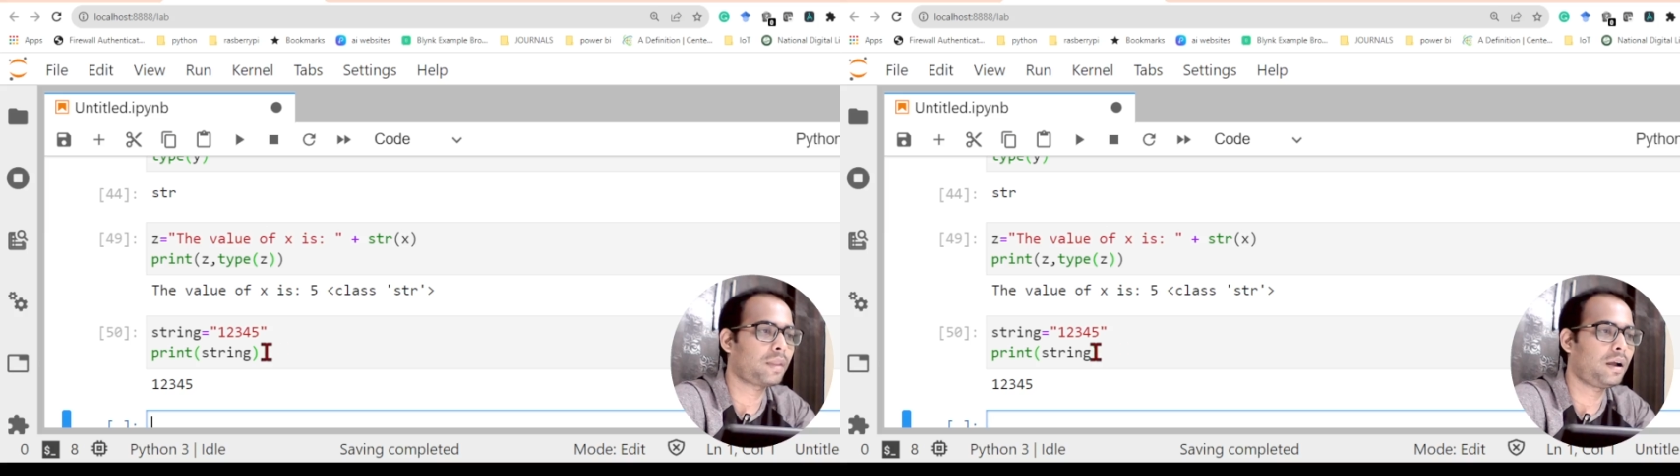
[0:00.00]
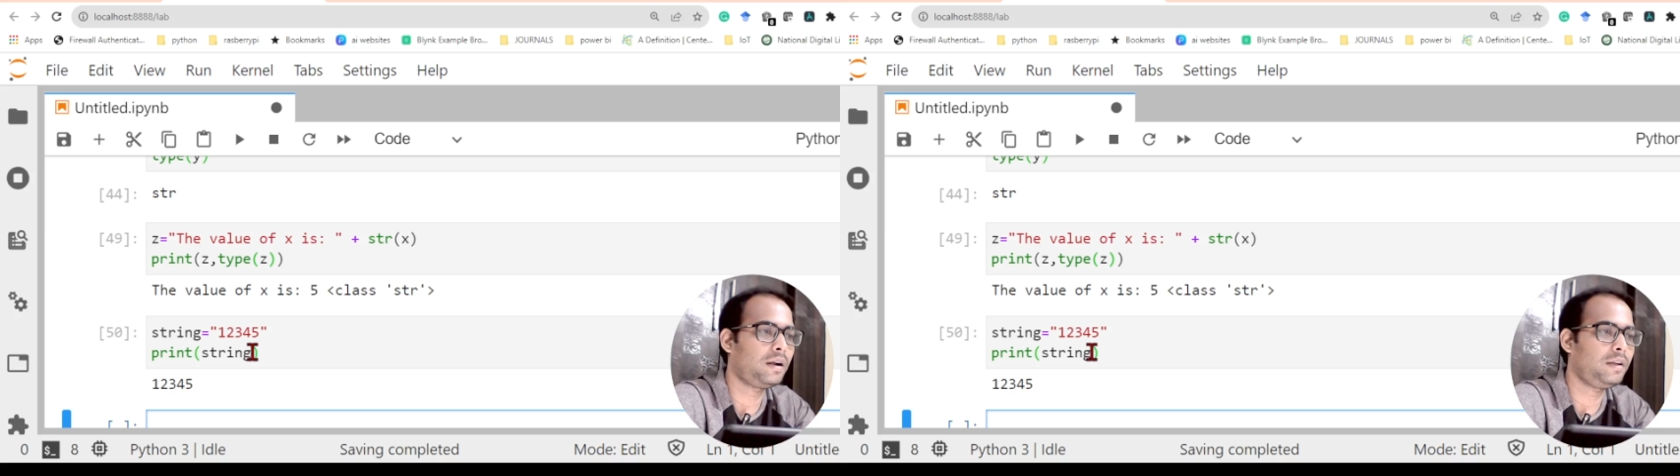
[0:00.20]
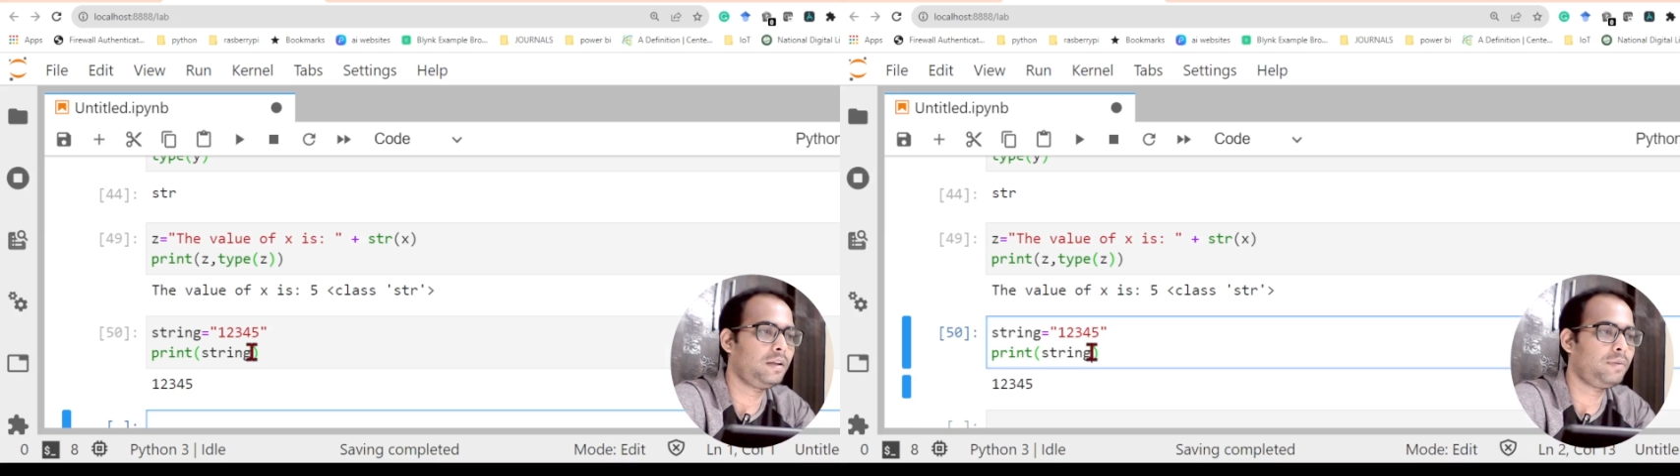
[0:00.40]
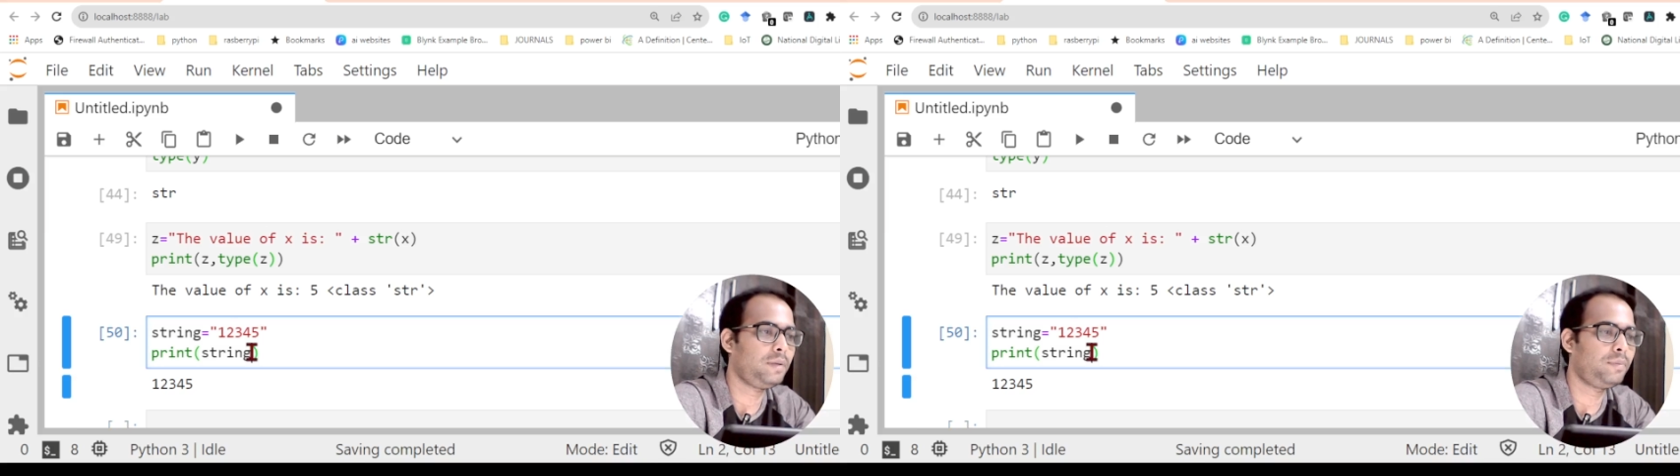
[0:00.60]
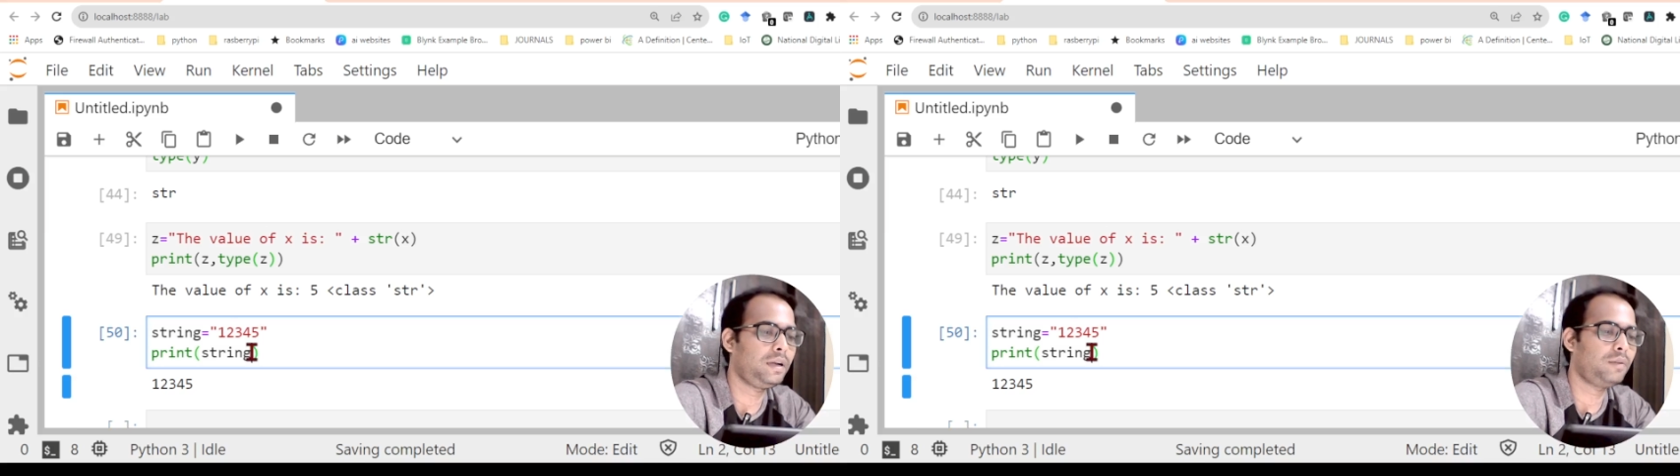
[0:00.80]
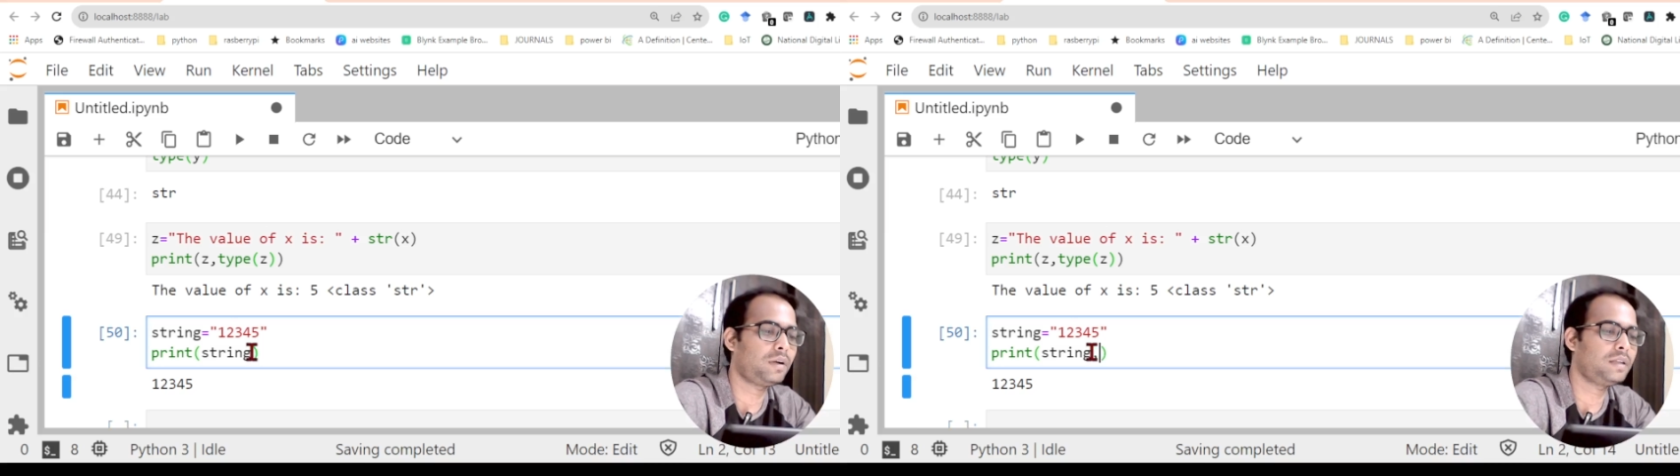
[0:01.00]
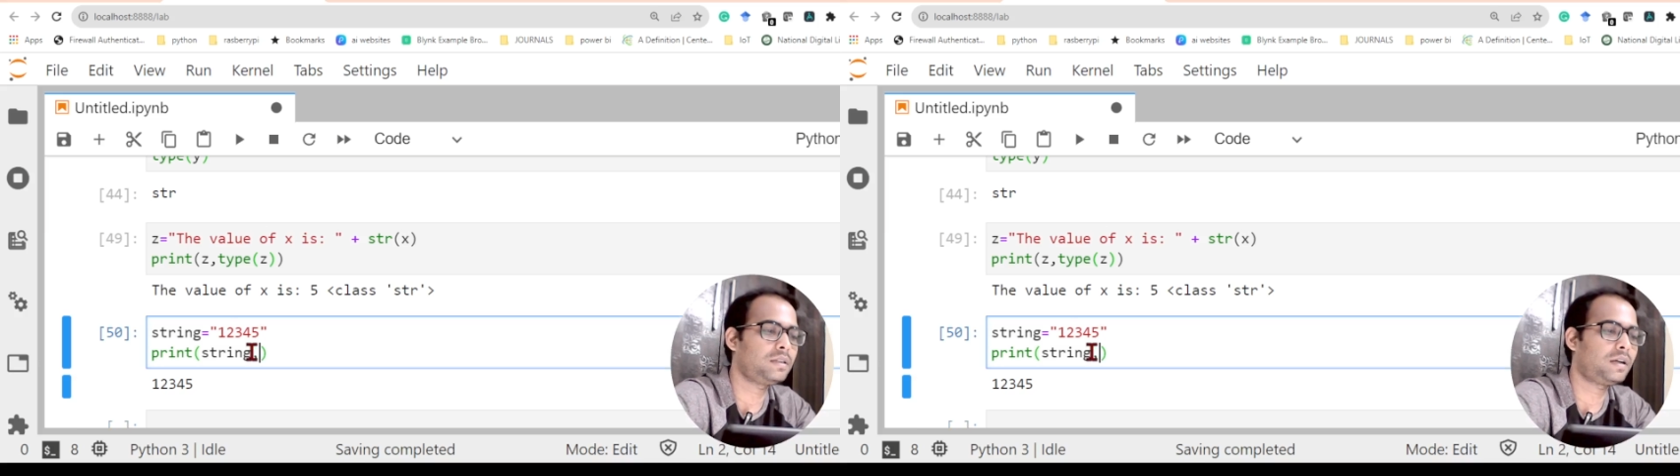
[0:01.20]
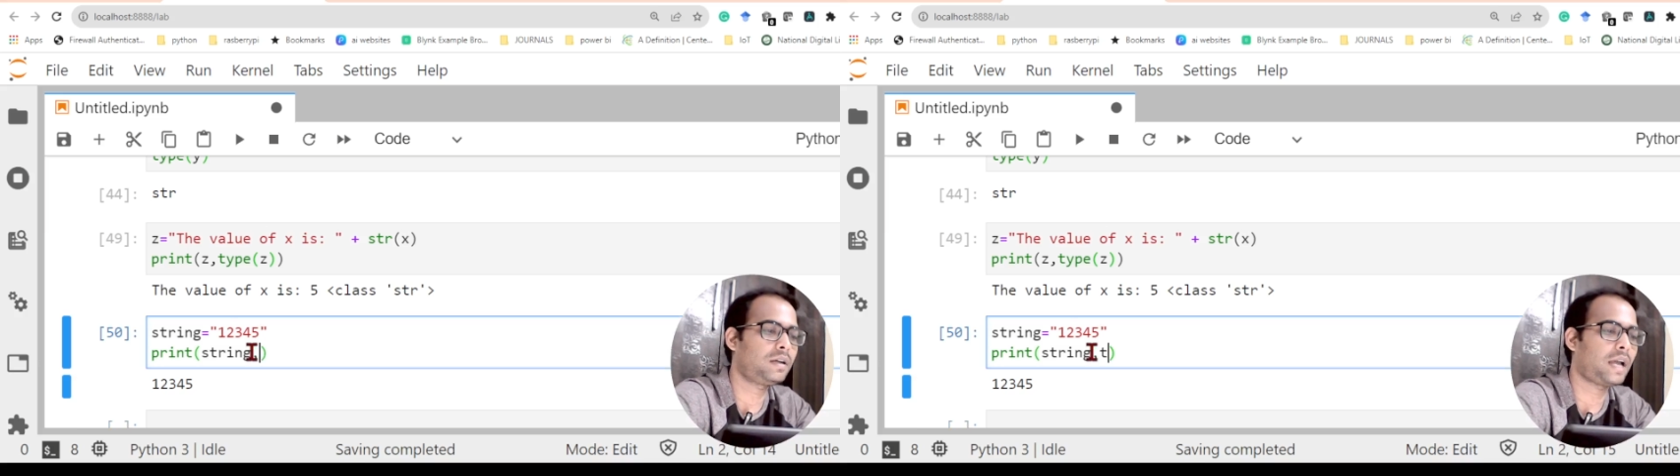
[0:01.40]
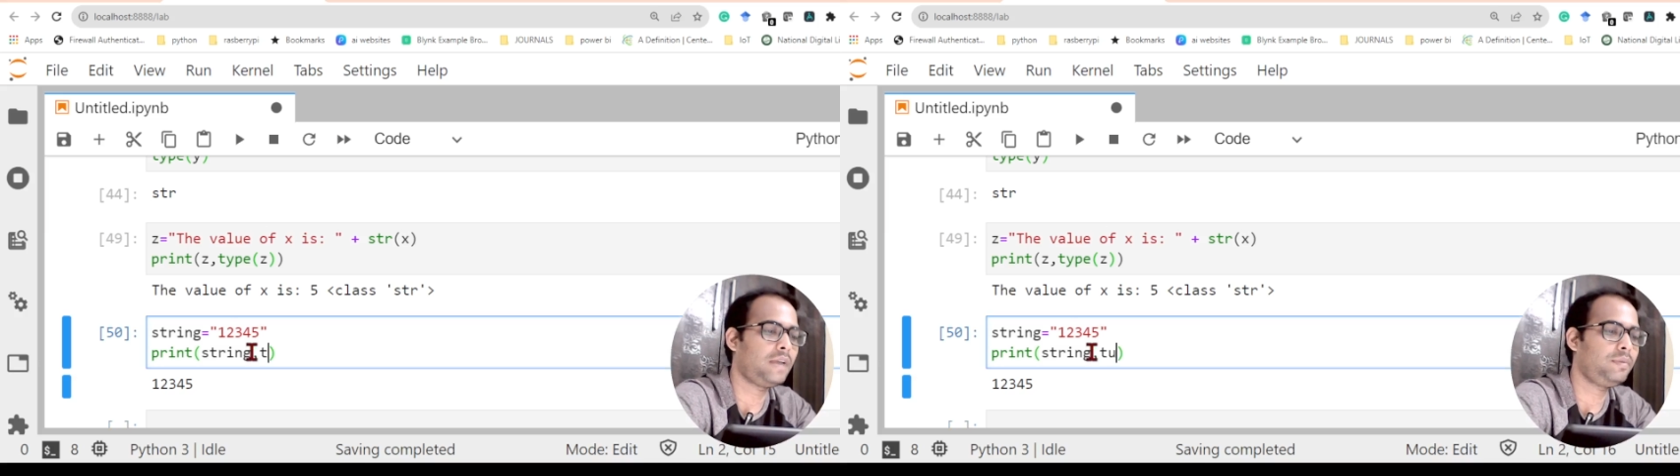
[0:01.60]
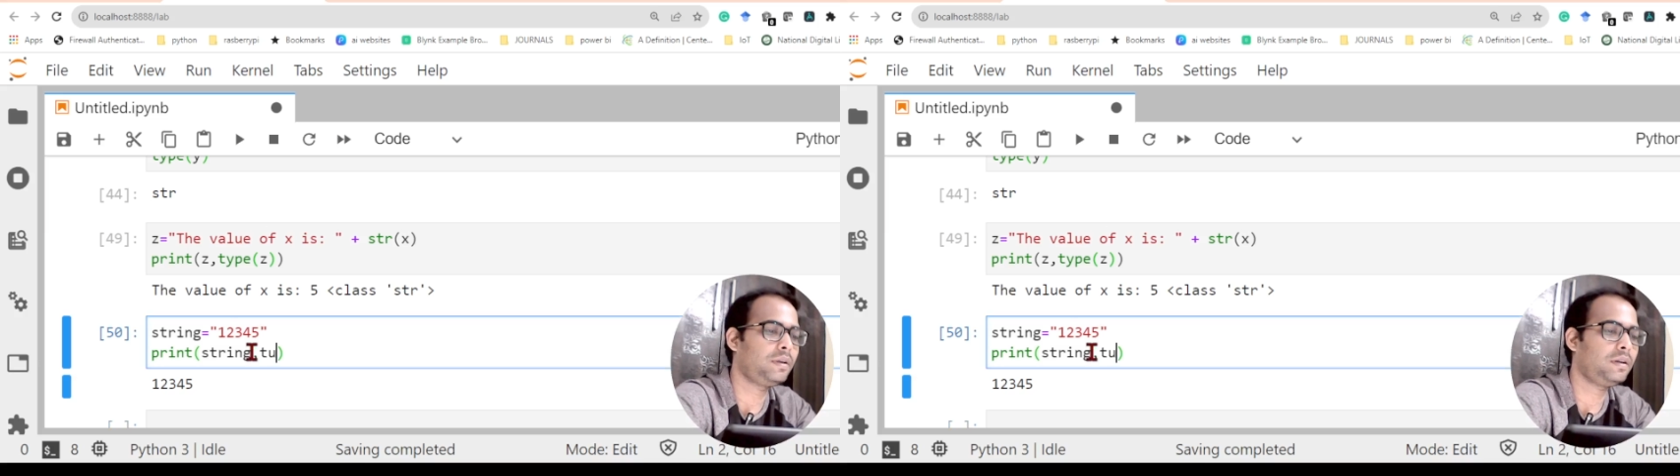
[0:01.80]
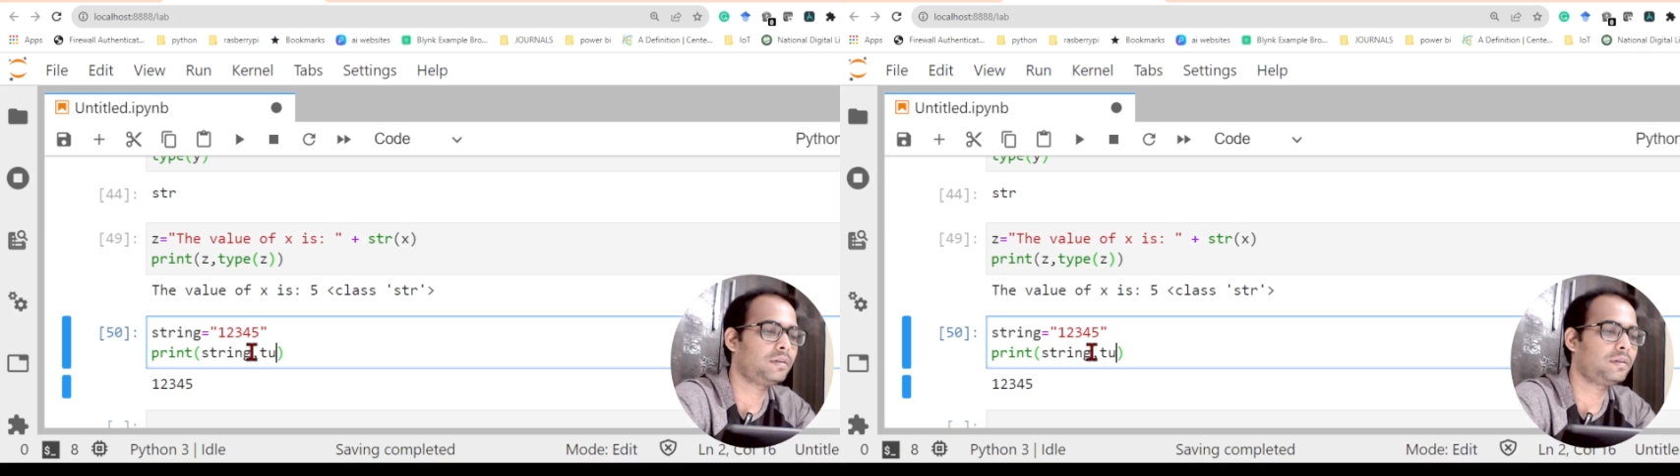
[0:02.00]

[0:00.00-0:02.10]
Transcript: and if I print what is the type here,